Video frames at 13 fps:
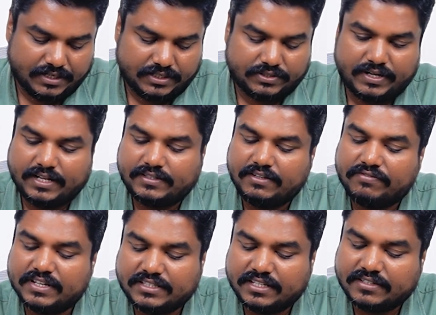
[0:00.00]
So, it is the
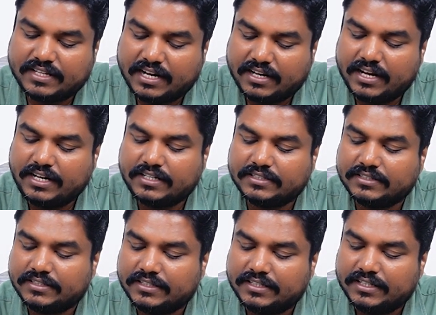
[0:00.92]
first satellite
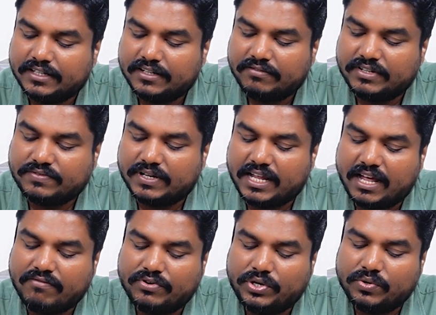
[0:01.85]
which will
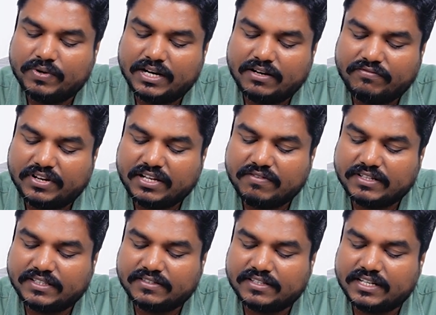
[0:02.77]
have dual
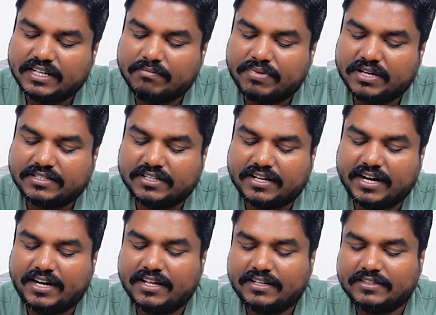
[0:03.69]
frequency synthetic aperture
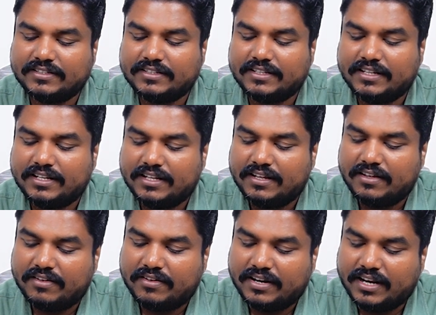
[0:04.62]
radar.
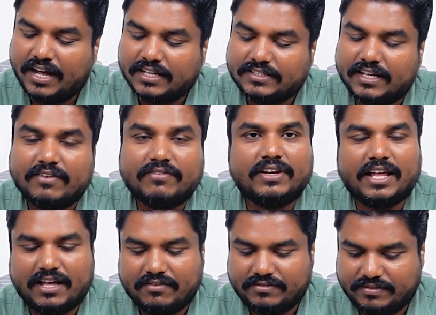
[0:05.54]
NASA
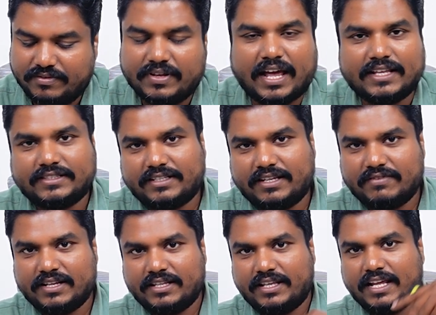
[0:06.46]
has
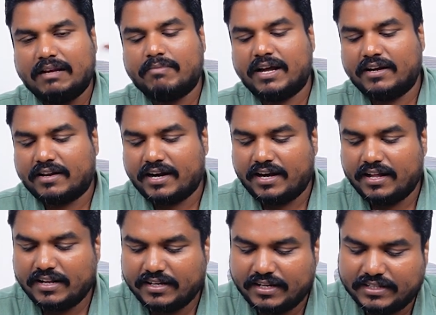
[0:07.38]
given the L band
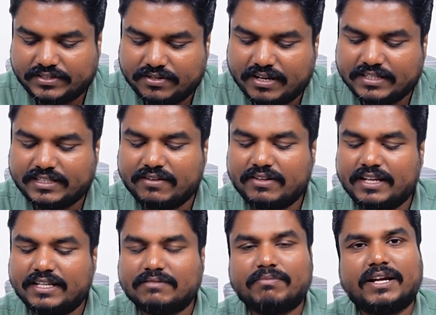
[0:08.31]
radar. ISRO has given
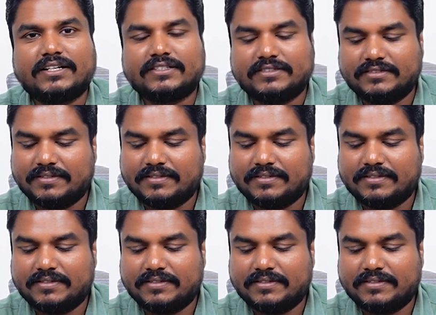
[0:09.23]
S band.